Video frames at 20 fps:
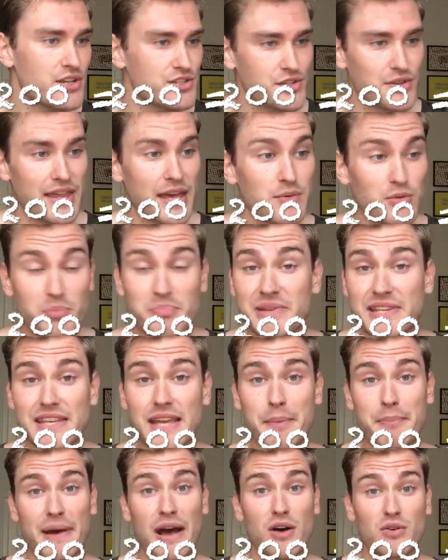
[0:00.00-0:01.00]
So that would
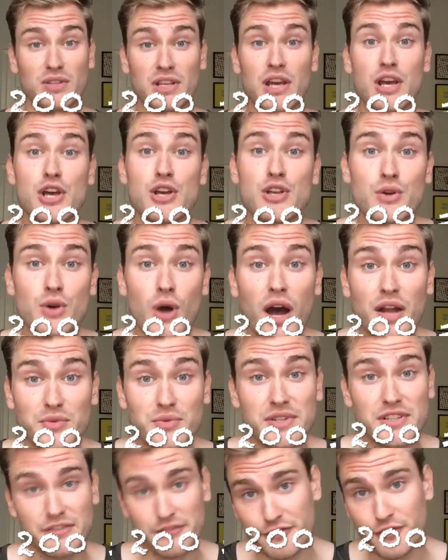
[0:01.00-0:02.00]
be about
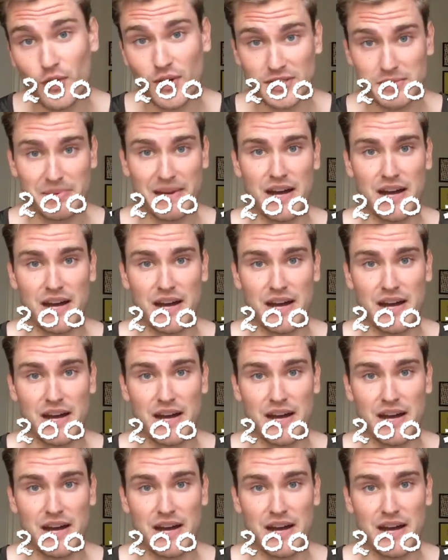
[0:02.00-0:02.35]
140